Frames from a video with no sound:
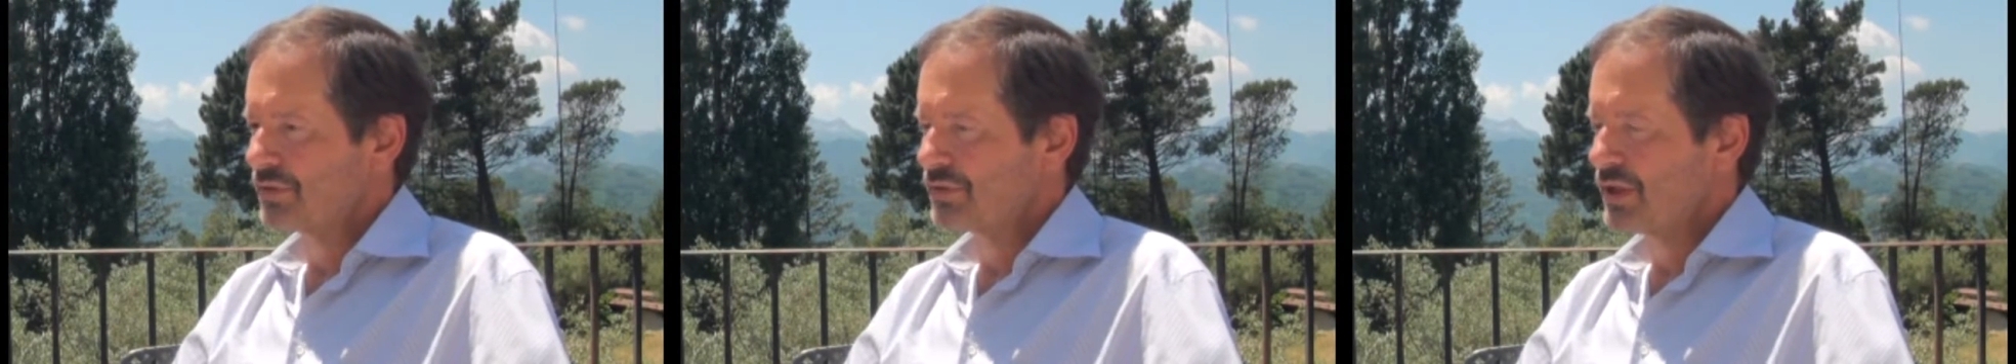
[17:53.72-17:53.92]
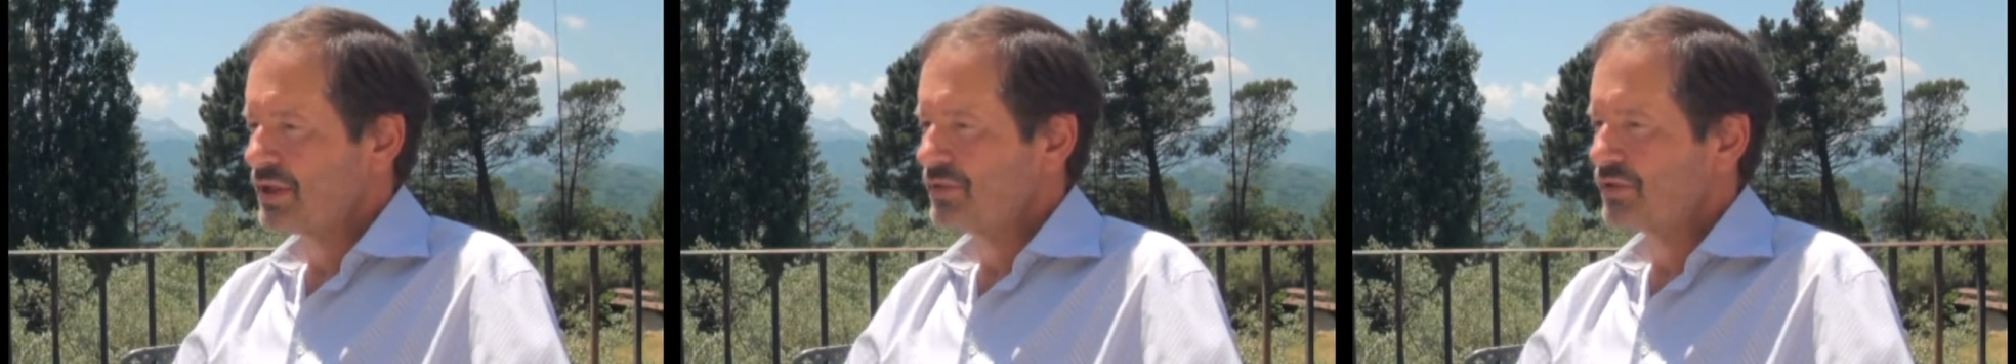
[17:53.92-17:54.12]

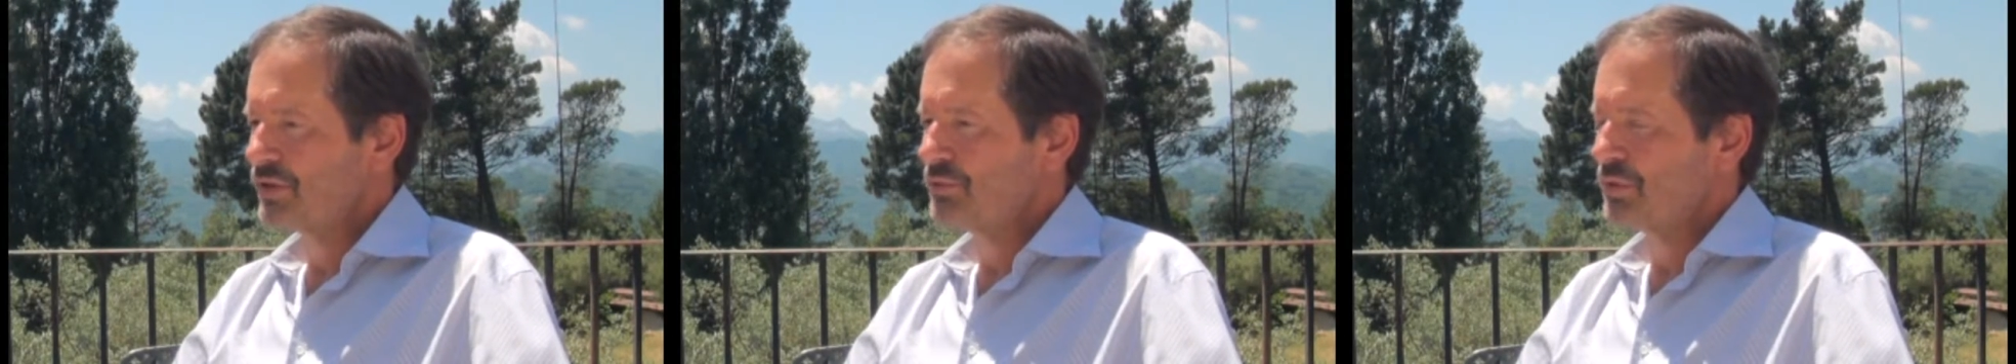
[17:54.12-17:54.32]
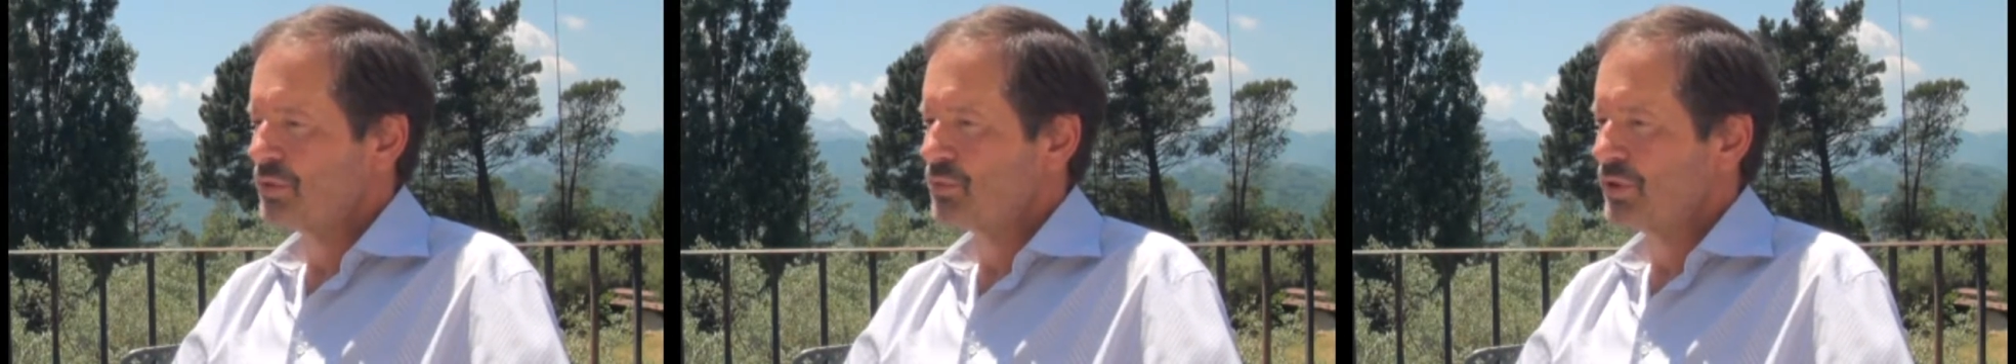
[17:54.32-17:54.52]
Yeah,
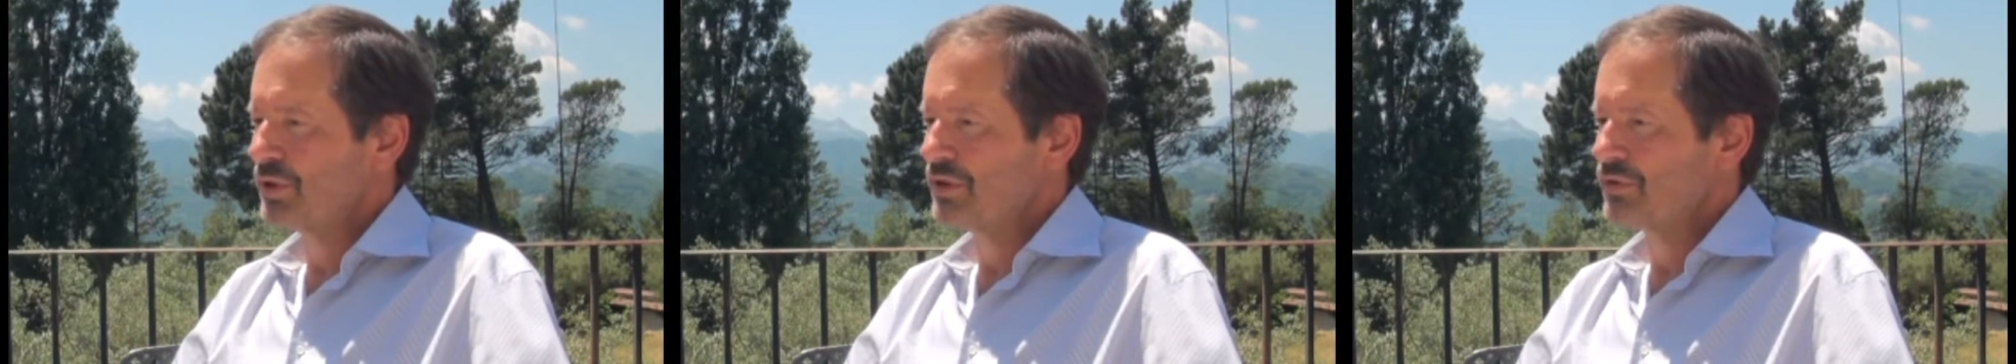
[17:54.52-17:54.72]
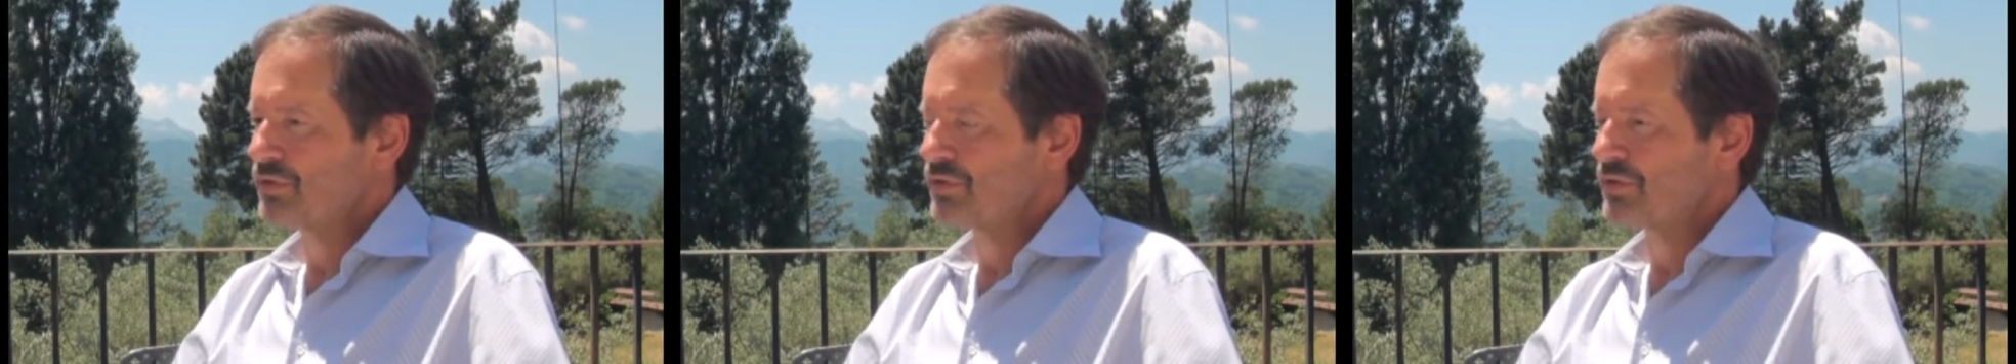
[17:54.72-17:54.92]
site. we
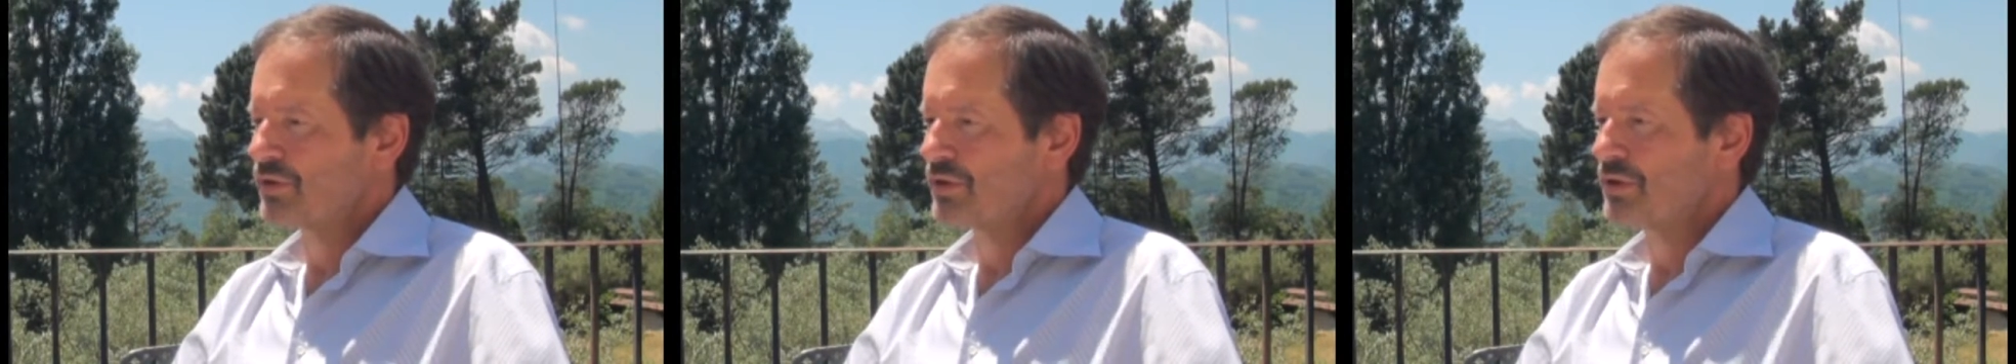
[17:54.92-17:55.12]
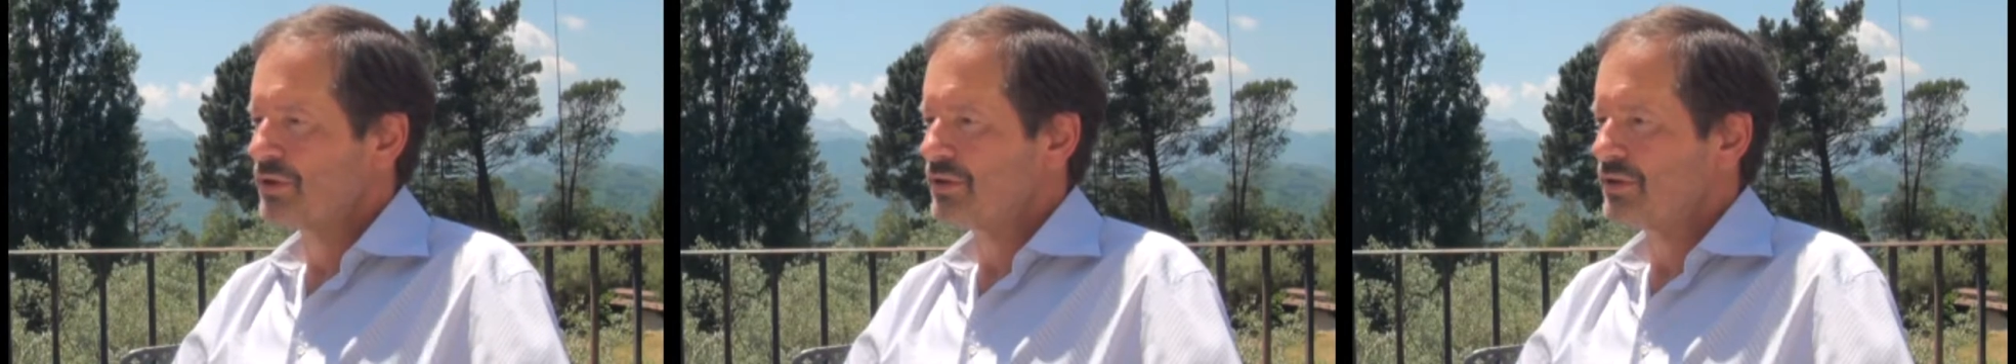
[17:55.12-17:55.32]
really
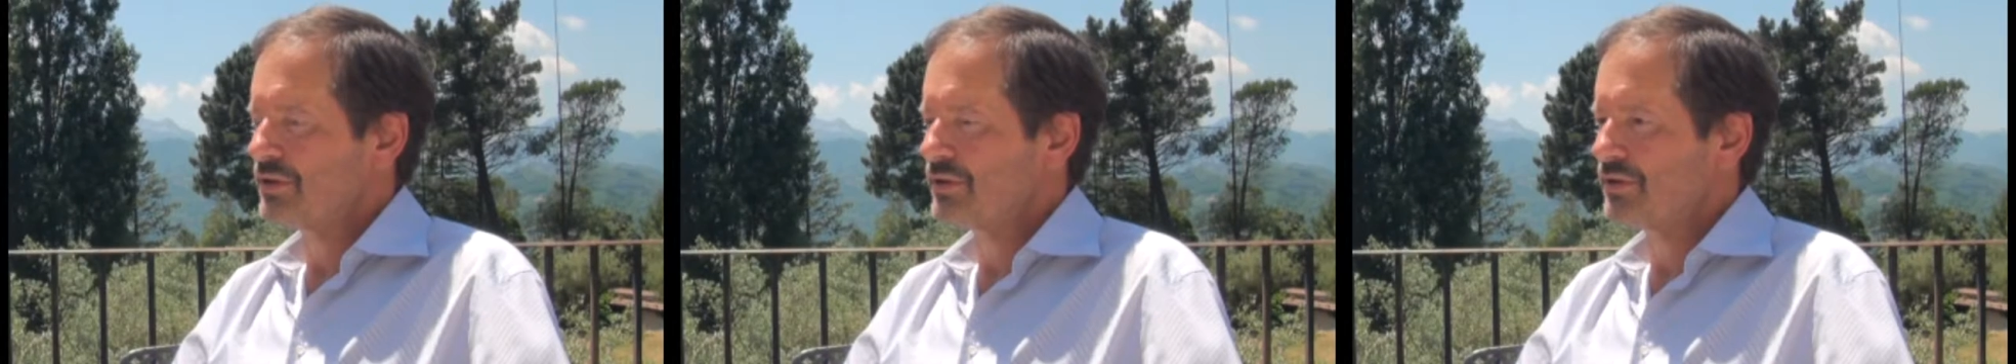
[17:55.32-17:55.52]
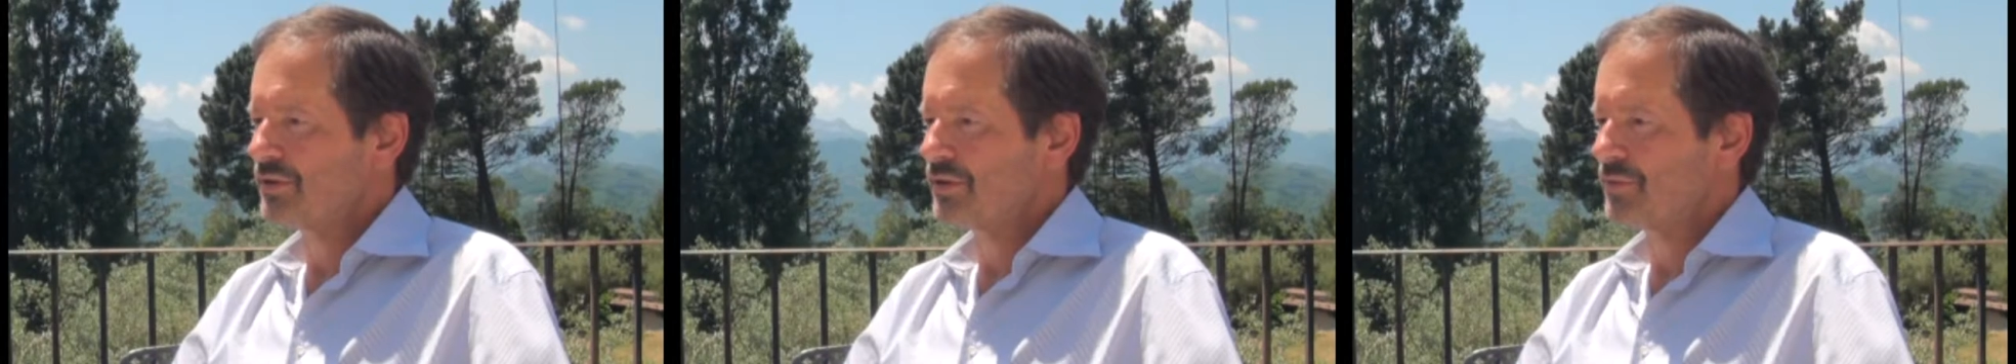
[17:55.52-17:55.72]

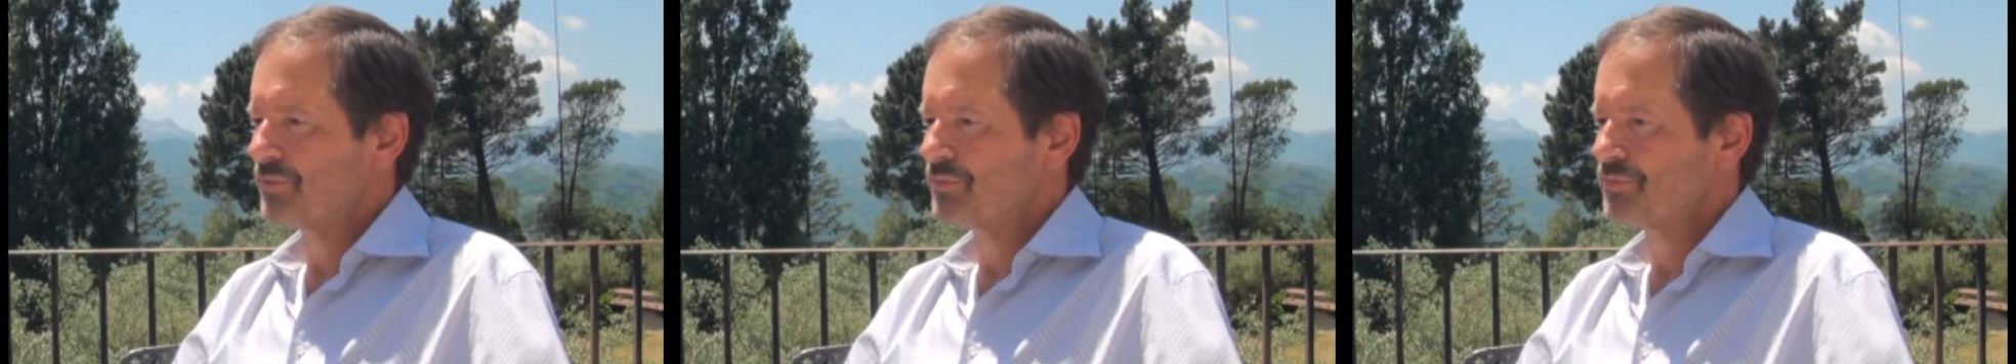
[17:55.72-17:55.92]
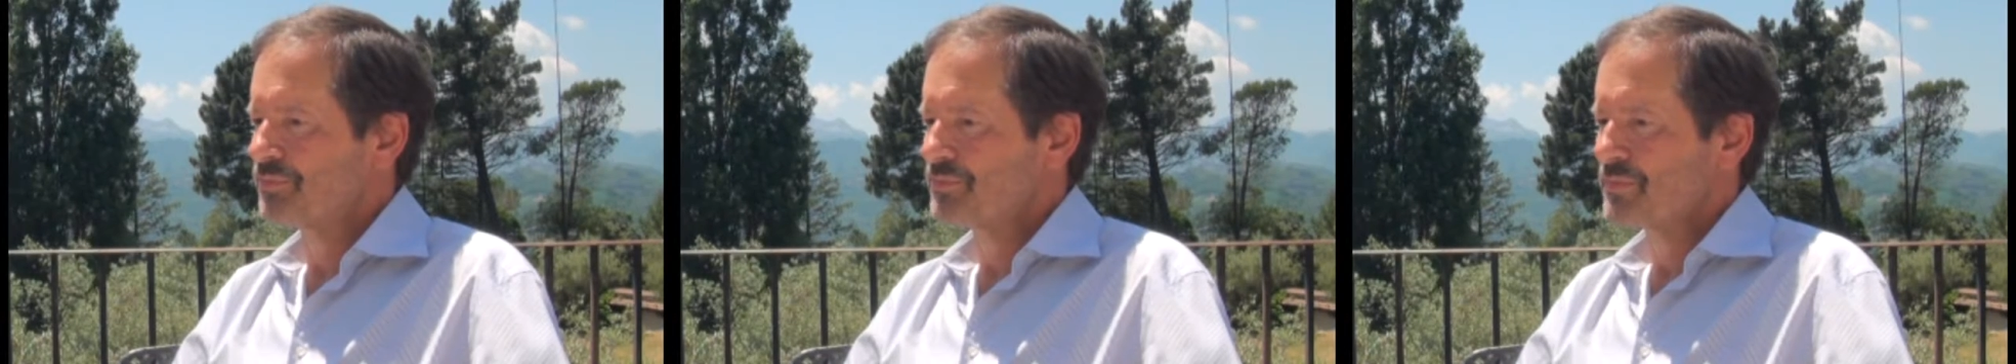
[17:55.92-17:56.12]
started
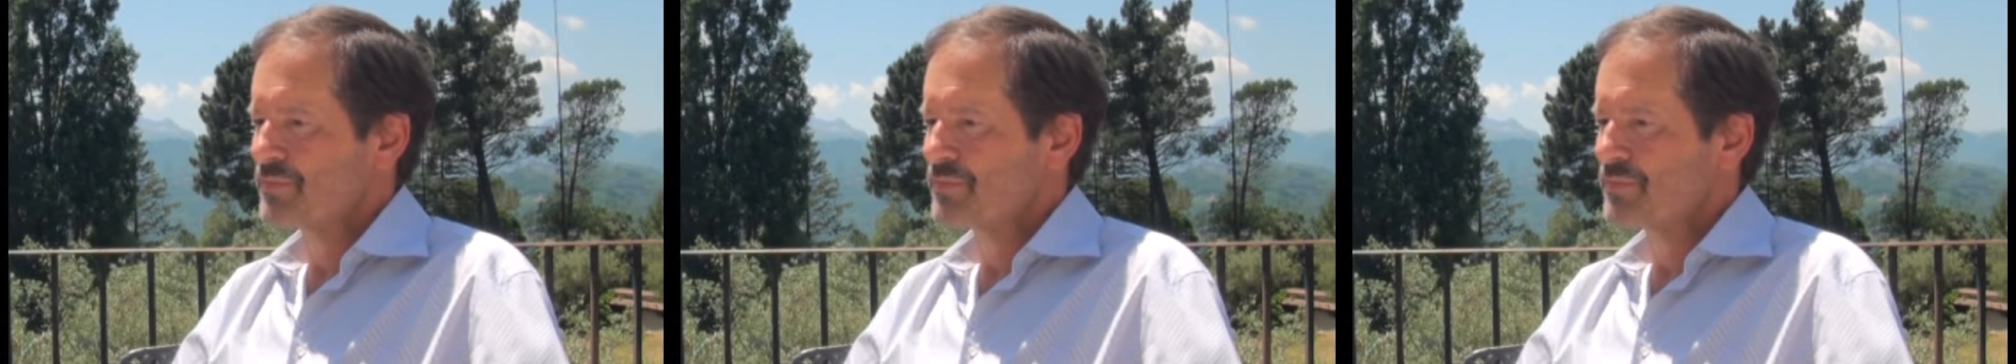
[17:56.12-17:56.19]
um,